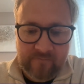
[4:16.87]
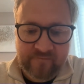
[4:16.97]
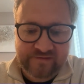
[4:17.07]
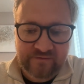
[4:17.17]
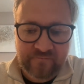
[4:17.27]

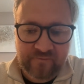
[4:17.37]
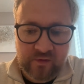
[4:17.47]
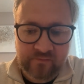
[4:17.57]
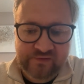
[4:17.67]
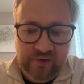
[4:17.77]
visit
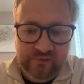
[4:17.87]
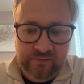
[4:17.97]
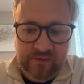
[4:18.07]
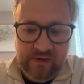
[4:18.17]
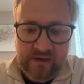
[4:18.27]
from
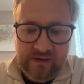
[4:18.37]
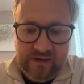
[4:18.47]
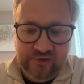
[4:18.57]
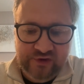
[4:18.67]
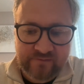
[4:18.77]
Tottenham,
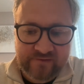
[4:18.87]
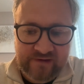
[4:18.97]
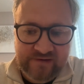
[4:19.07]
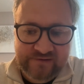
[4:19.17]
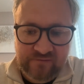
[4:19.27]
a trip to
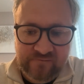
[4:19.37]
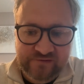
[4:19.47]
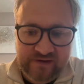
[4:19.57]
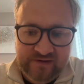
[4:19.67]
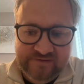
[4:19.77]
Nice,
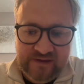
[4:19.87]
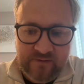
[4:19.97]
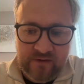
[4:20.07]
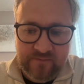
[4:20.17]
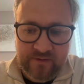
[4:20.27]
obviously next time
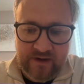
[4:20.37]
up,